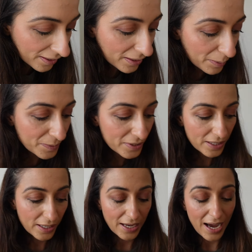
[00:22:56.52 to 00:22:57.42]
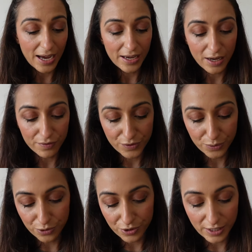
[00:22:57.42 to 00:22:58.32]
lipstick. I have
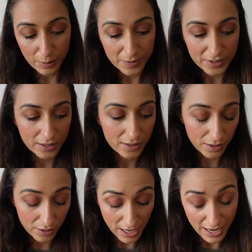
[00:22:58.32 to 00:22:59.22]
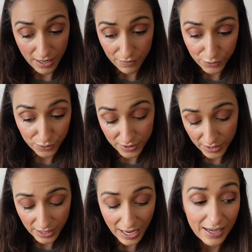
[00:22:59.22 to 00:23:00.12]
2-3 lipsticks here. I'll have to
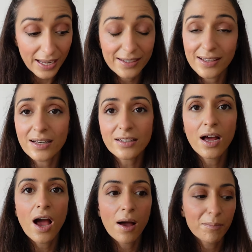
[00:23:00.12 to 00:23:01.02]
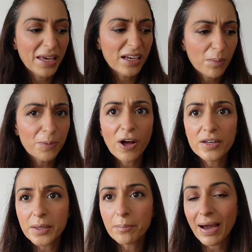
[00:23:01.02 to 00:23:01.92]
see. I like that Makeup
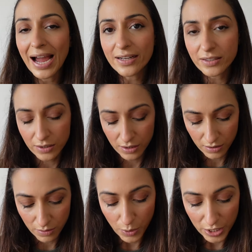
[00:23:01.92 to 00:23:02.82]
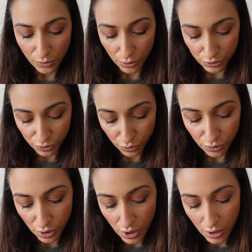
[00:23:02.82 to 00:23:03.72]
Rani matte one also,